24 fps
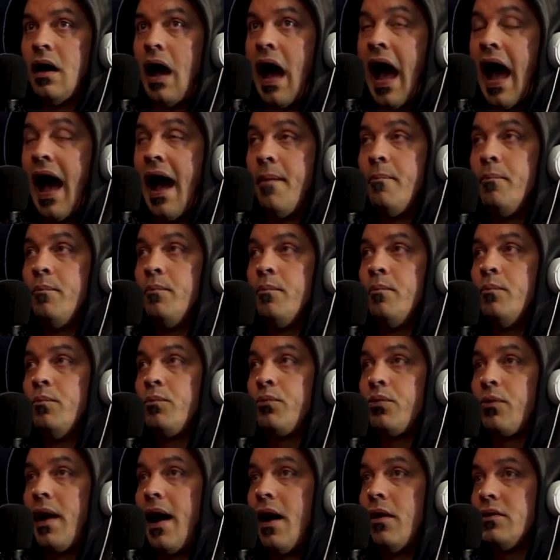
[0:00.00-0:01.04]
I'm
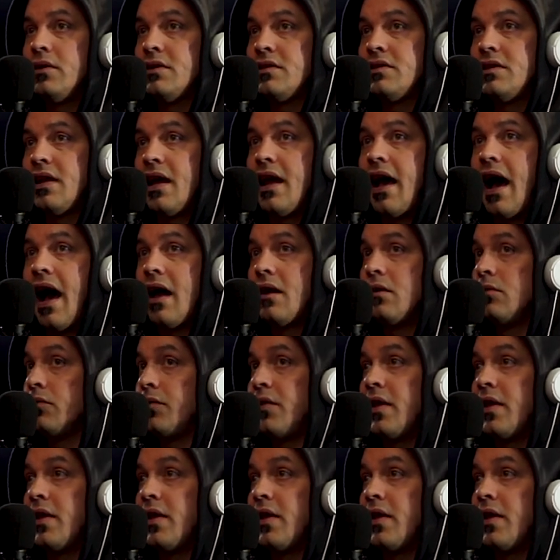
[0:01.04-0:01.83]
proud to say I don't